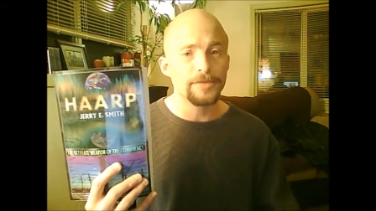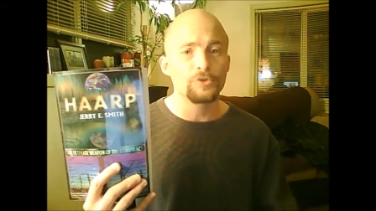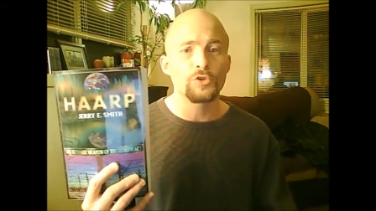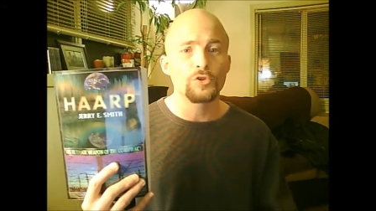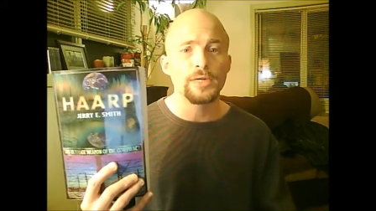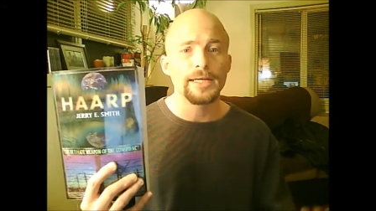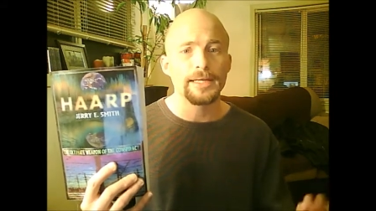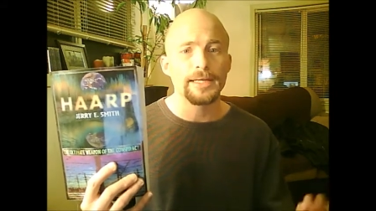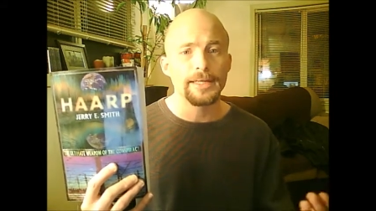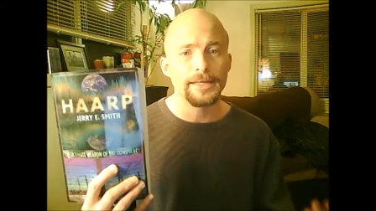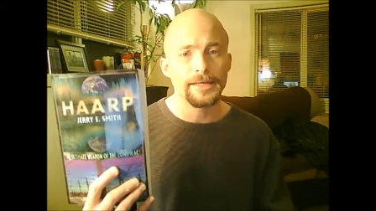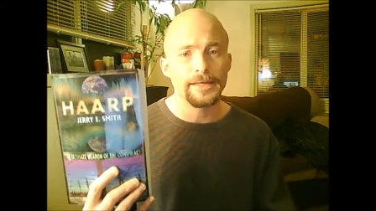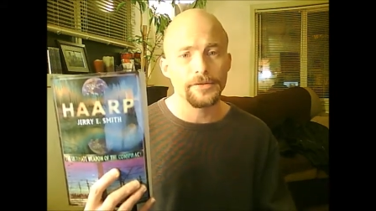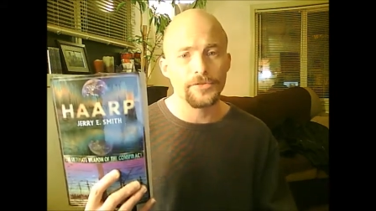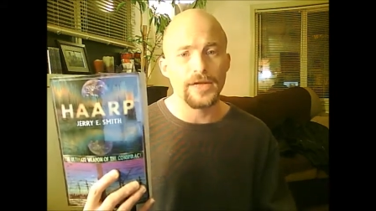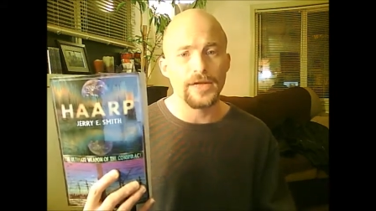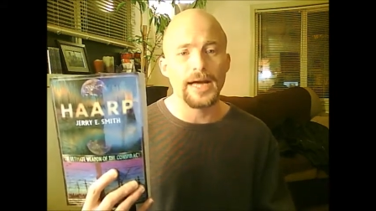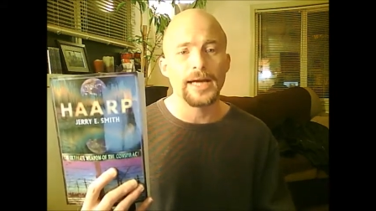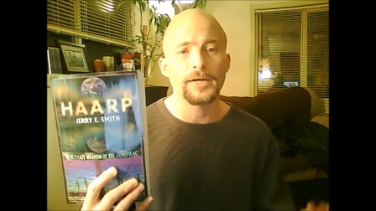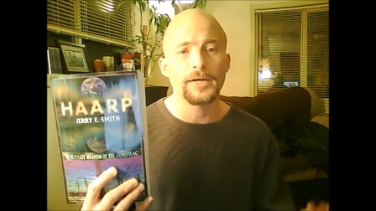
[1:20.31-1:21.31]
drinking
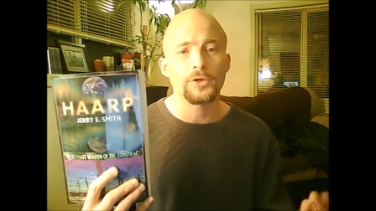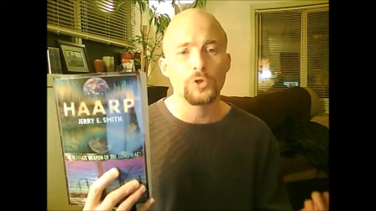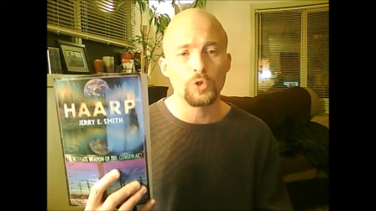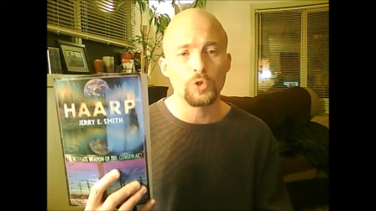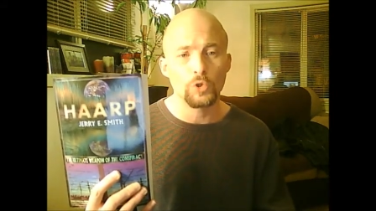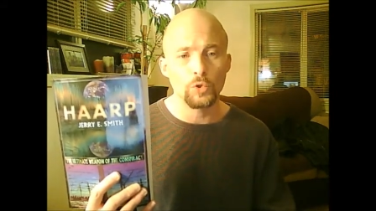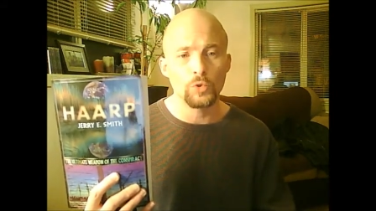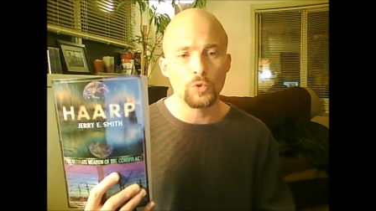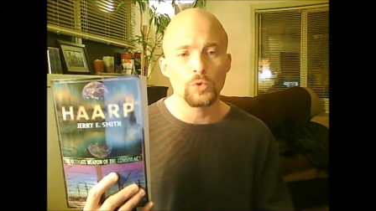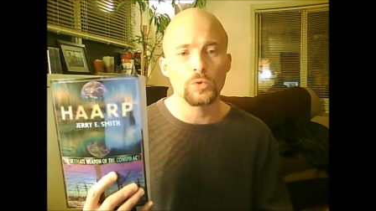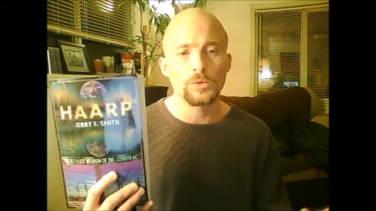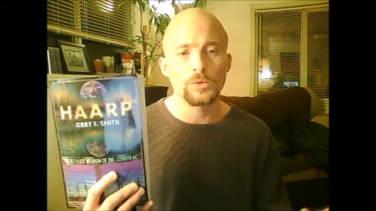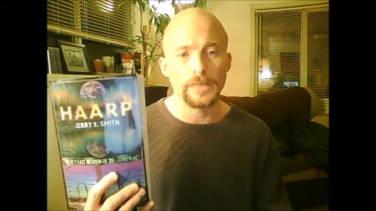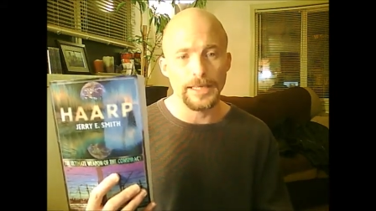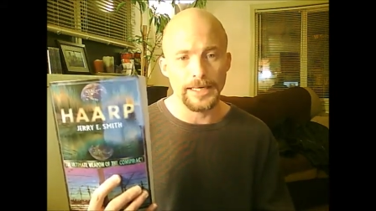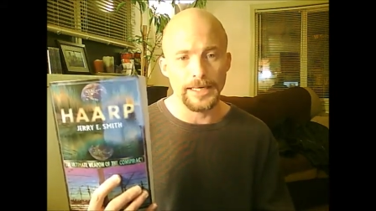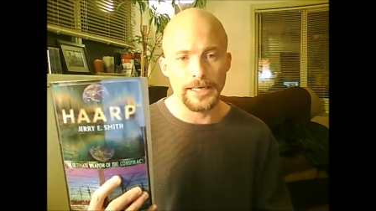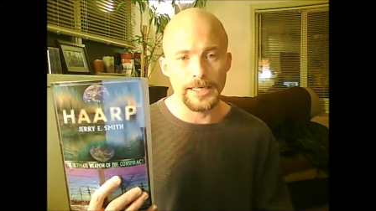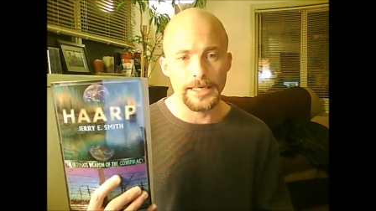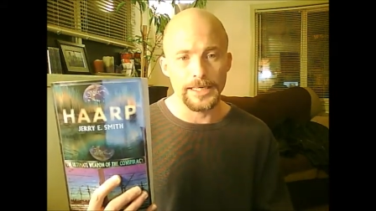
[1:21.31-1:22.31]
that Kool
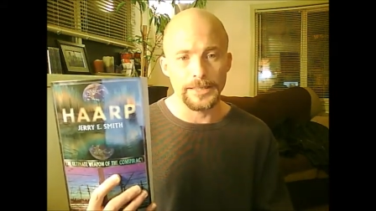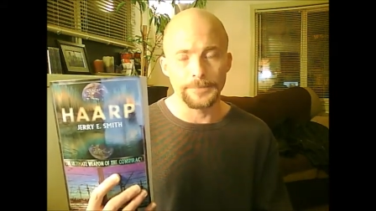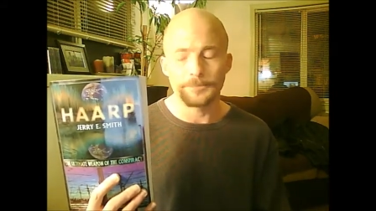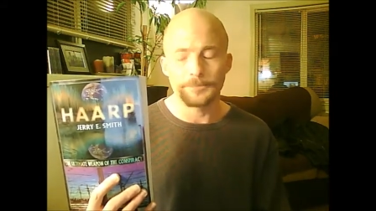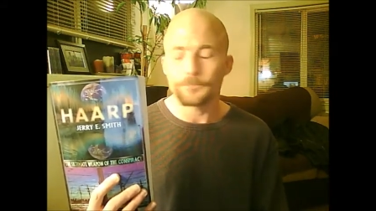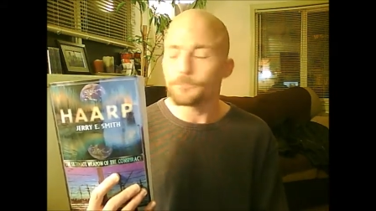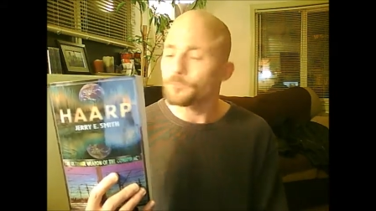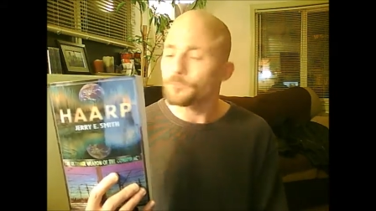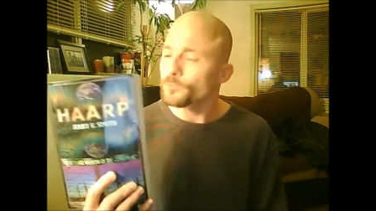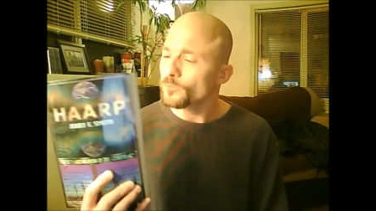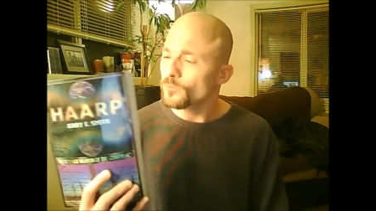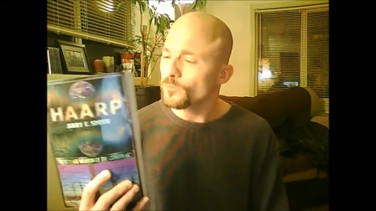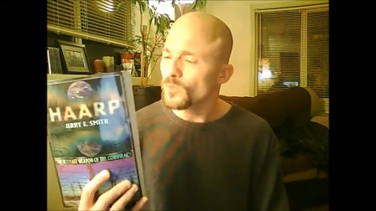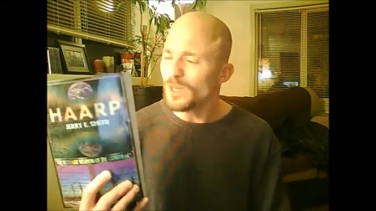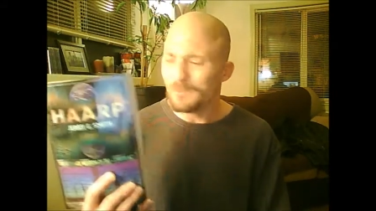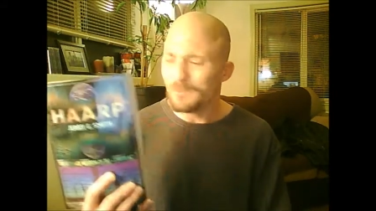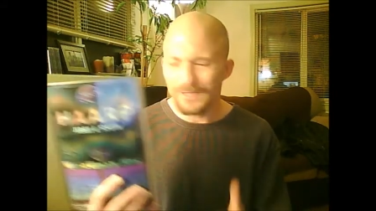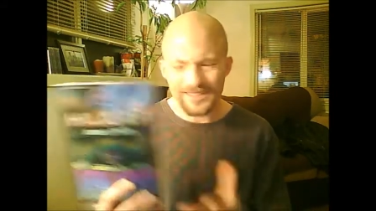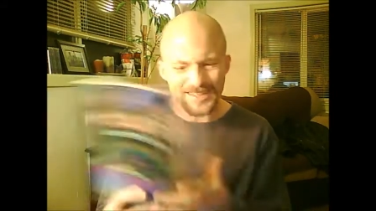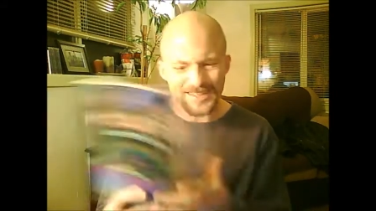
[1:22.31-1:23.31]
Aid
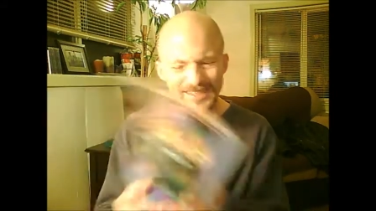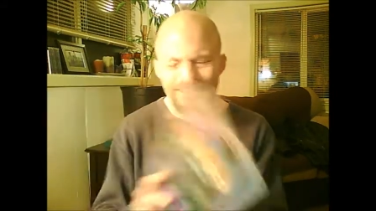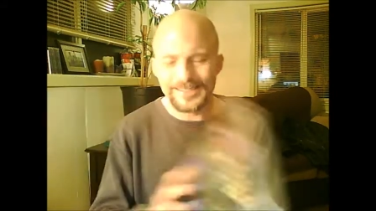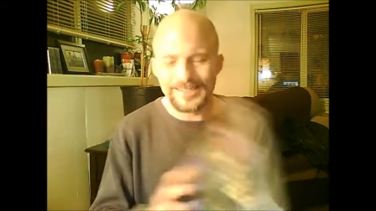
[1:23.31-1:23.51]
but this